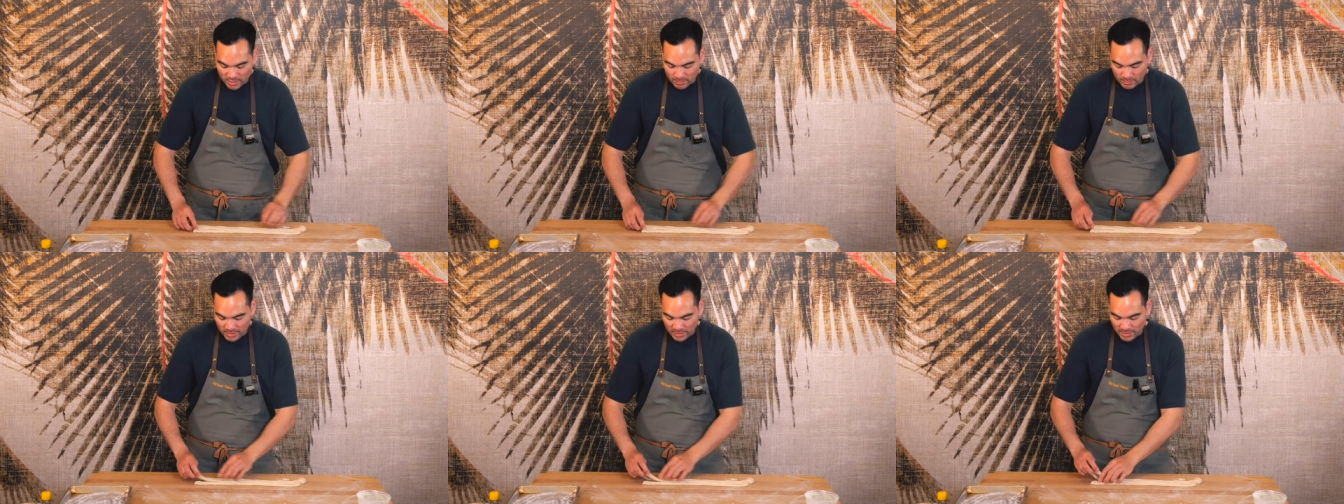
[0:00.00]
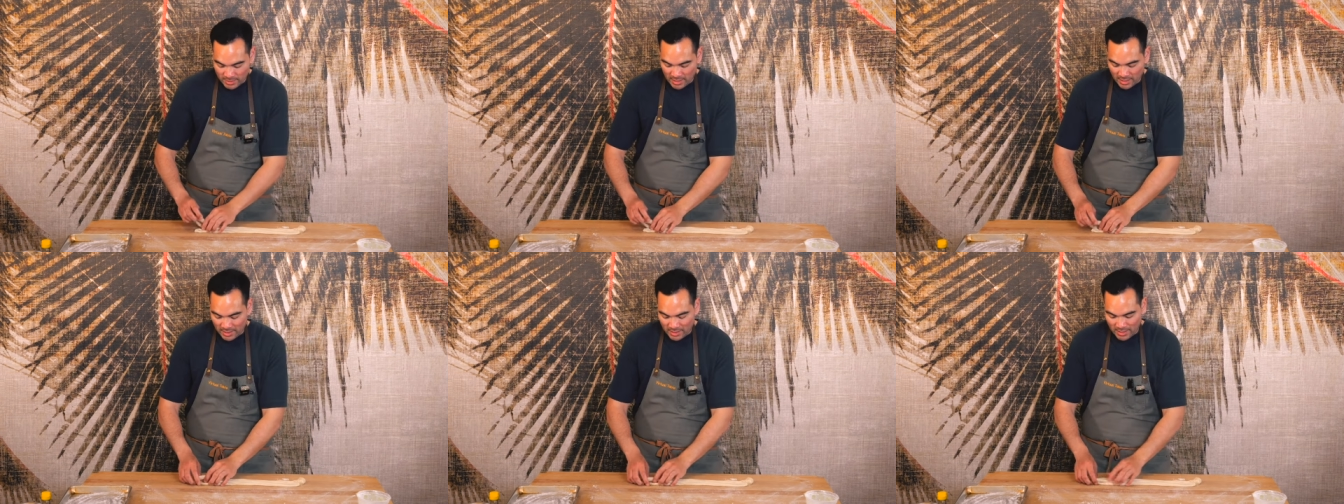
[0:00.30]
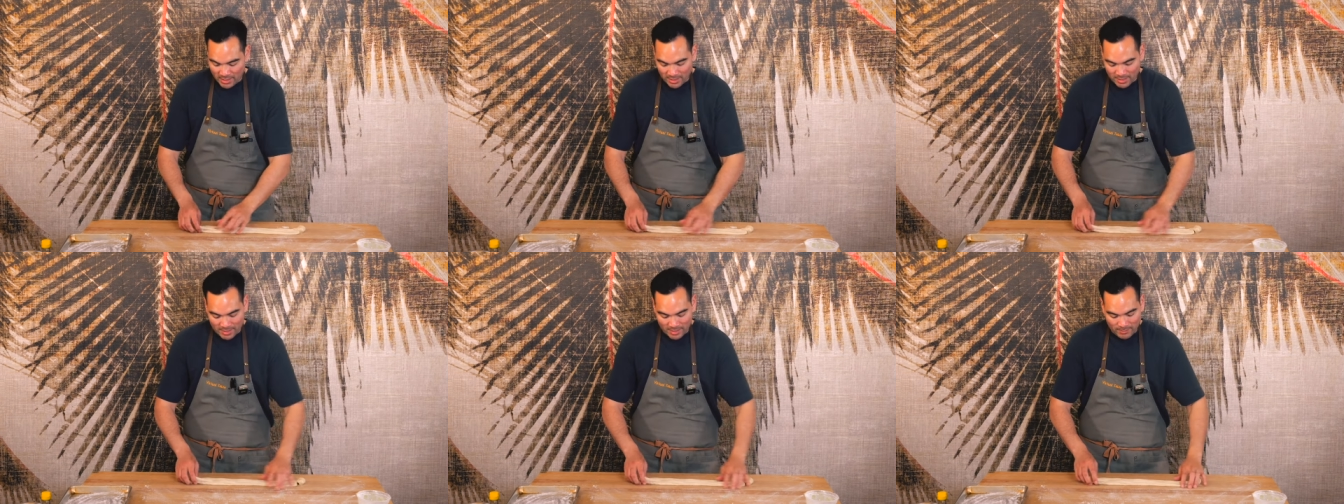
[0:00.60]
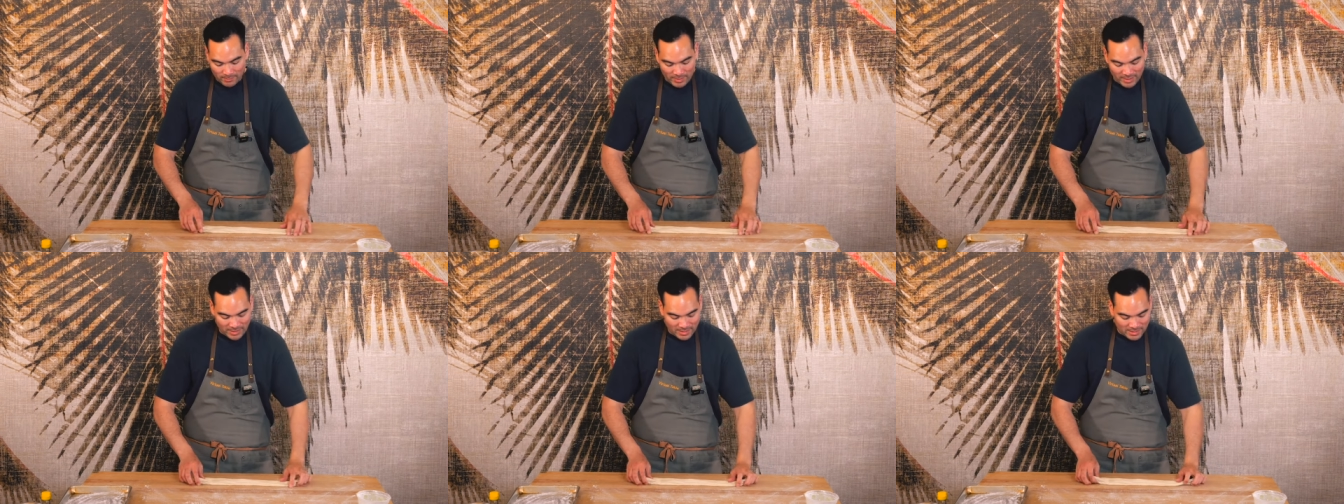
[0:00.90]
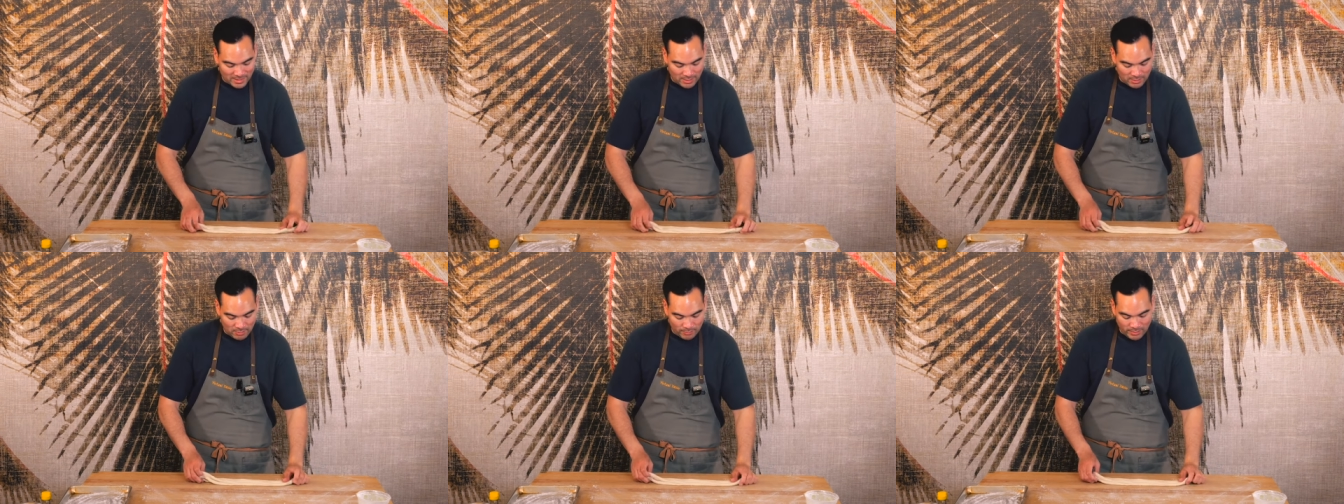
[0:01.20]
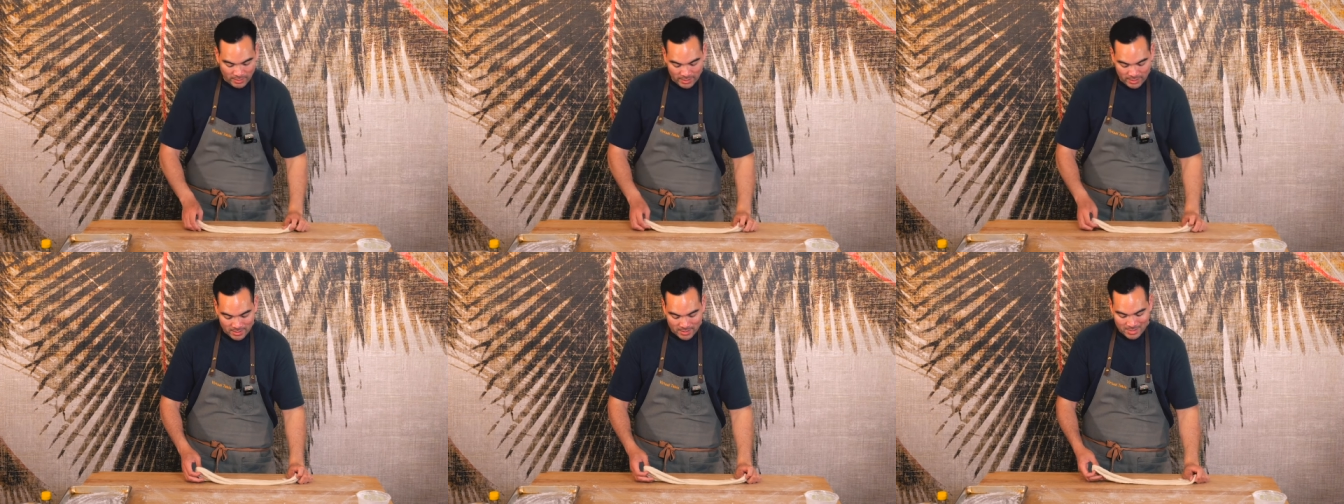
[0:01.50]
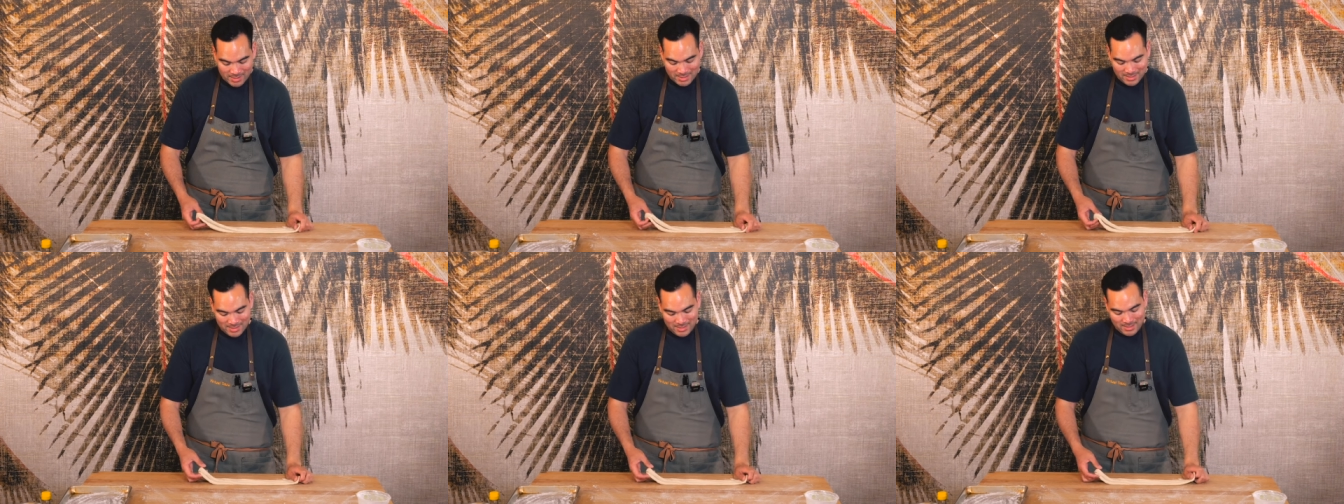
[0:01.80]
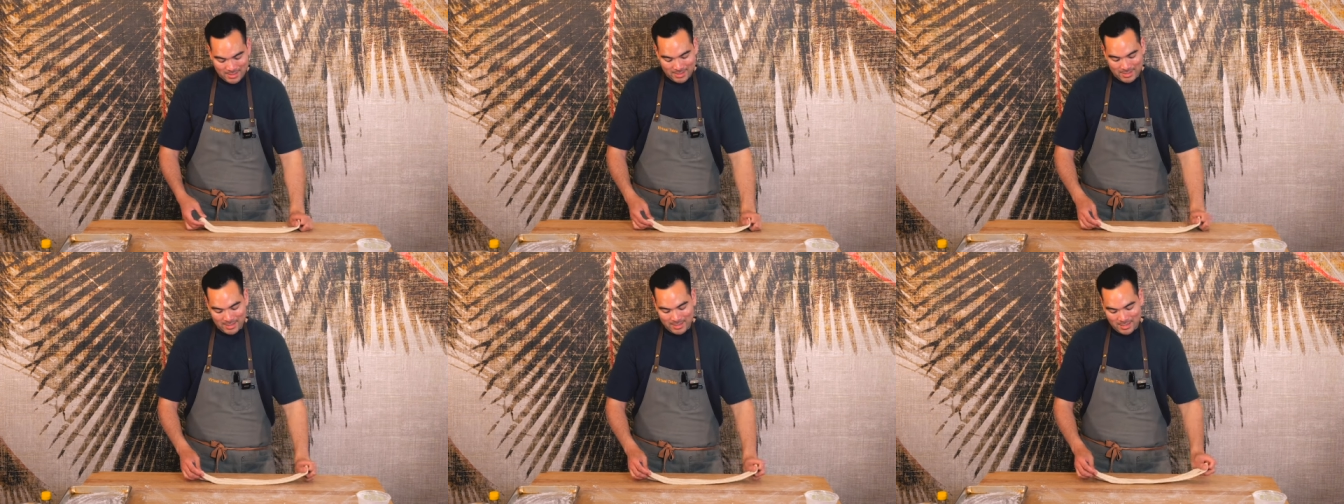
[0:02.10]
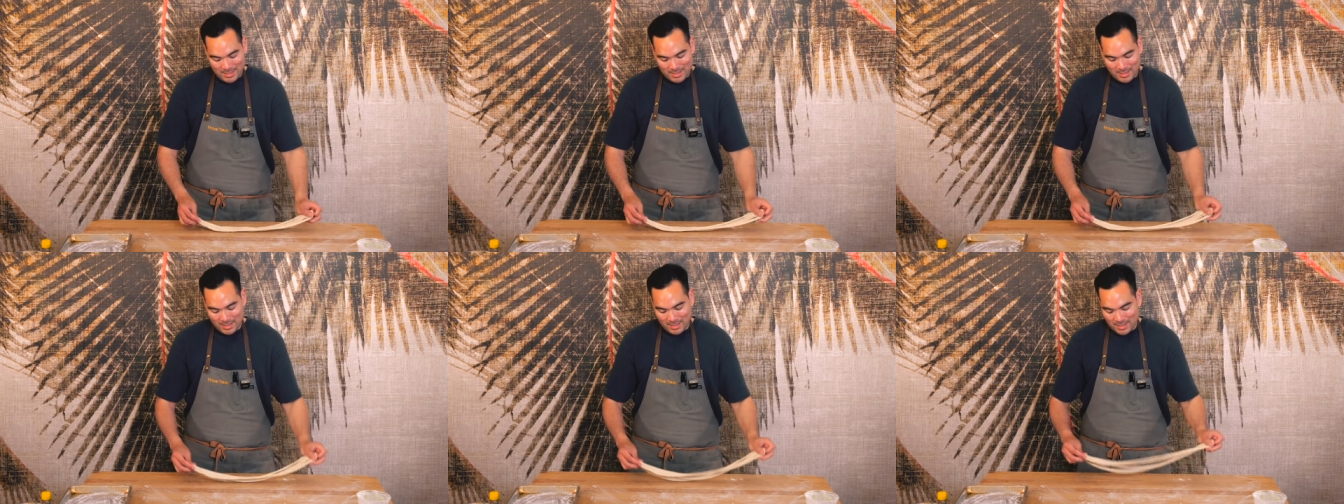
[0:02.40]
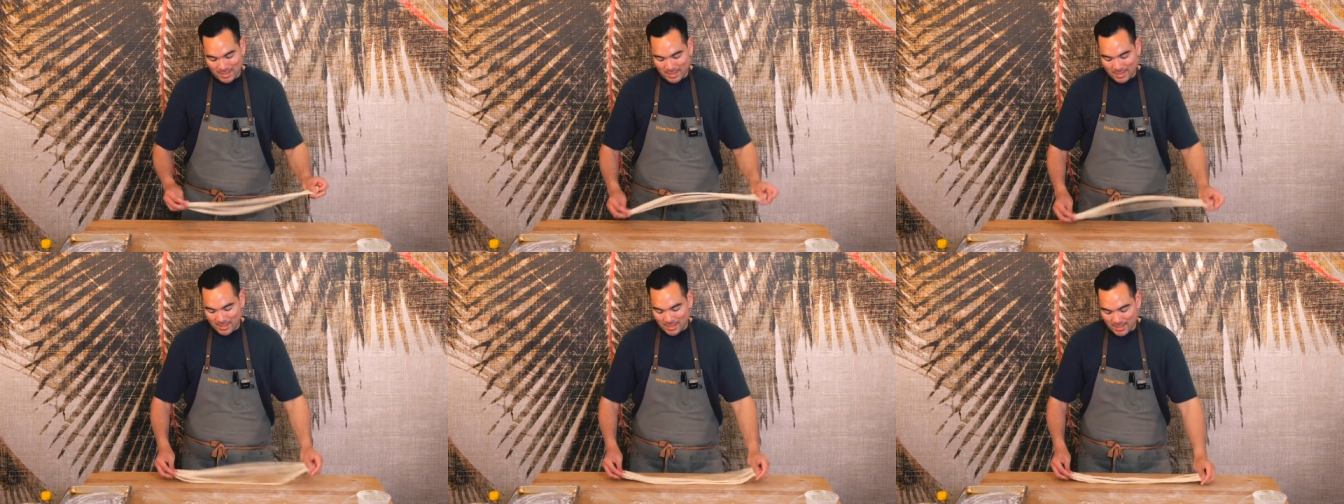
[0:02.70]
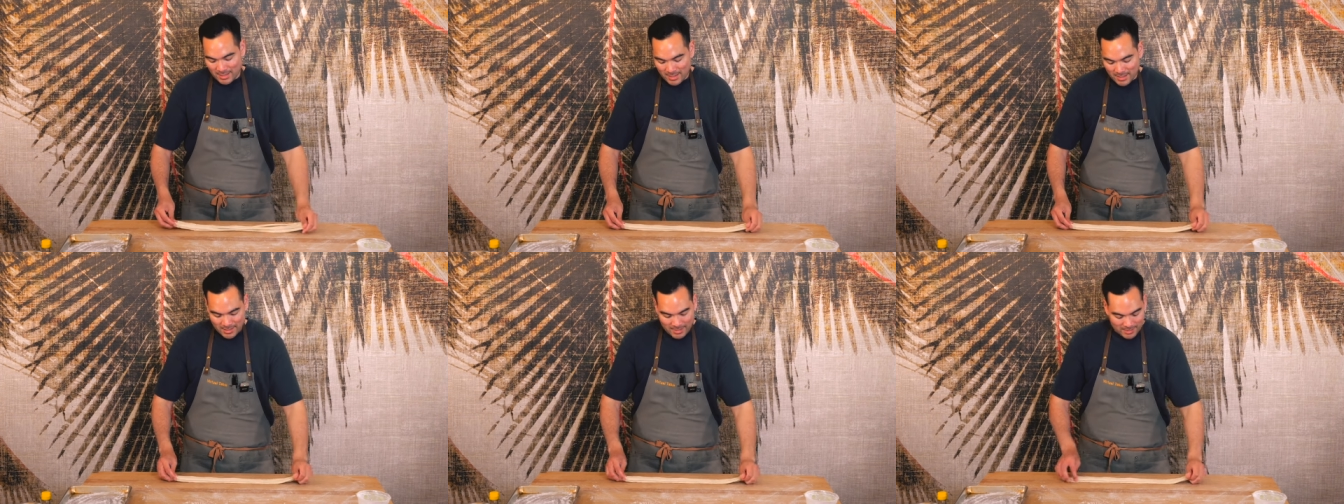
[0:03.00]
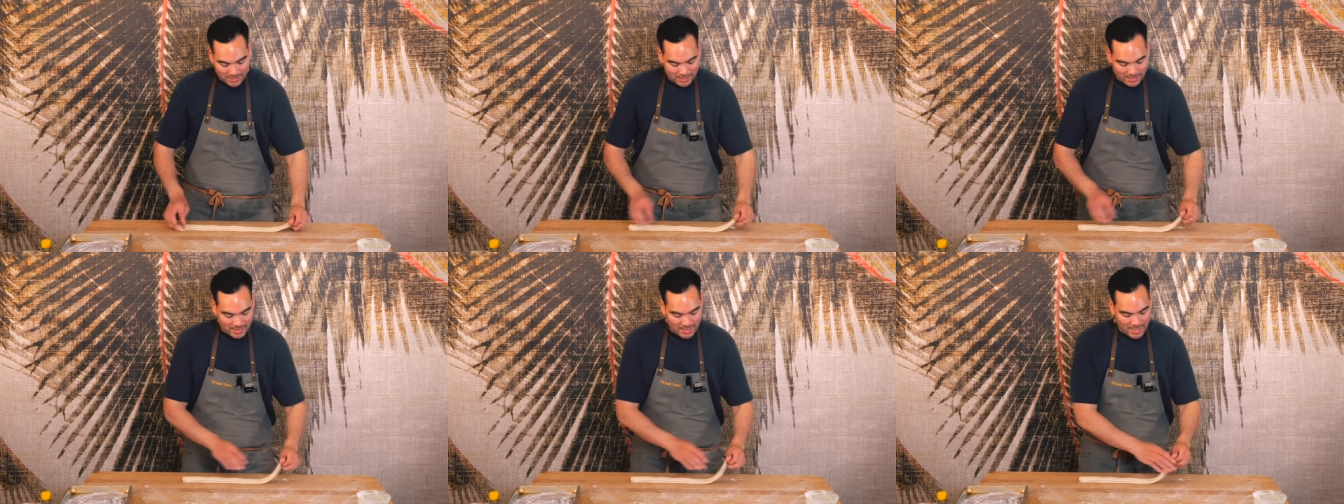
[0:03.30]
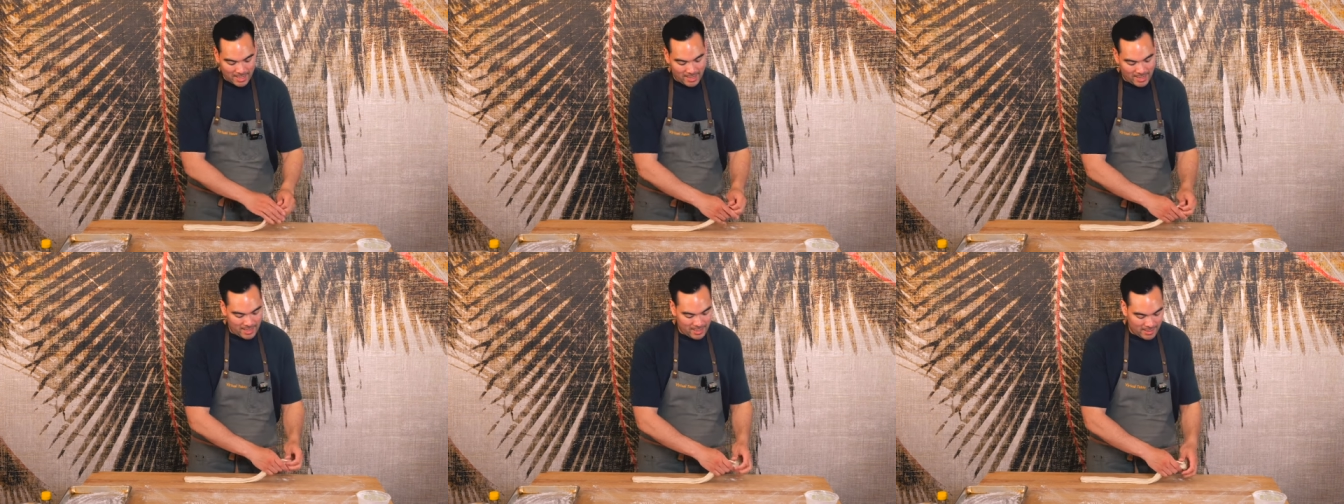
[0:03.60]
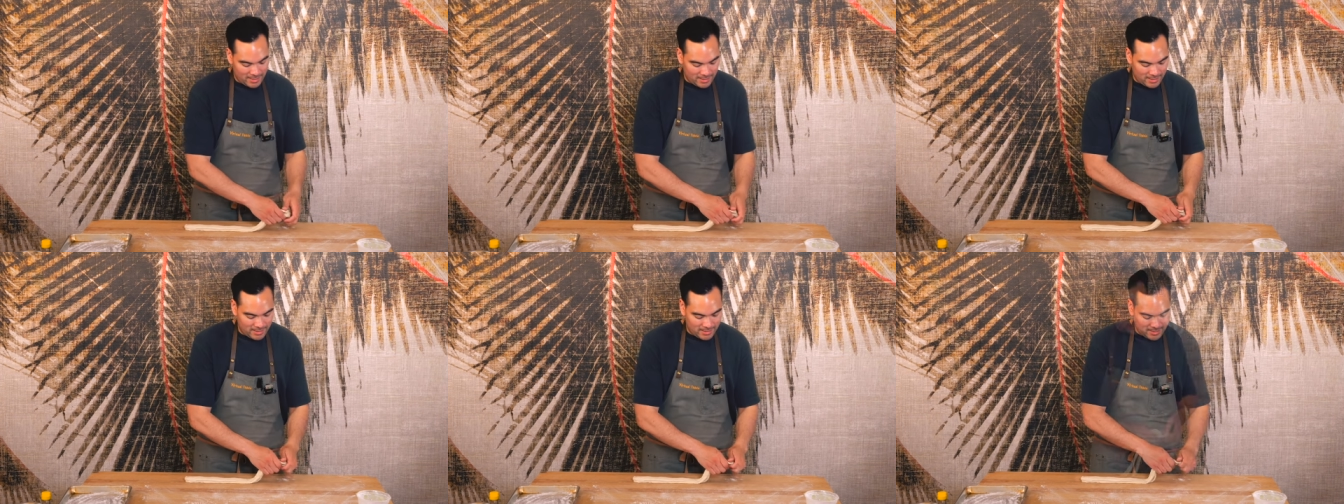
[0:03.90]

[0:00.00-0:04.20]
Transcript: to be and I think it might still be a little tight.